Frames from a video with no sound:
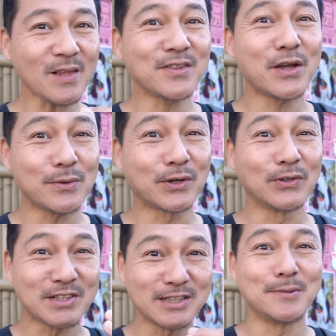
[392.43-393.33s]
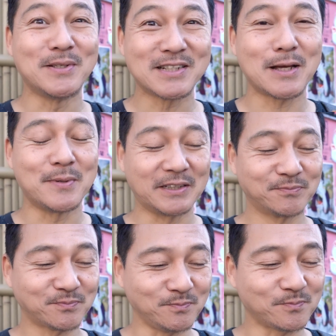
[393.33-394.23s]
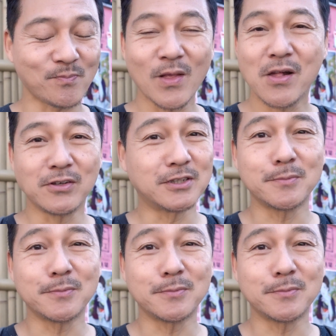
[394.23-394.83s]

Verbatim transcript: There we go, the cinnamon is coming. this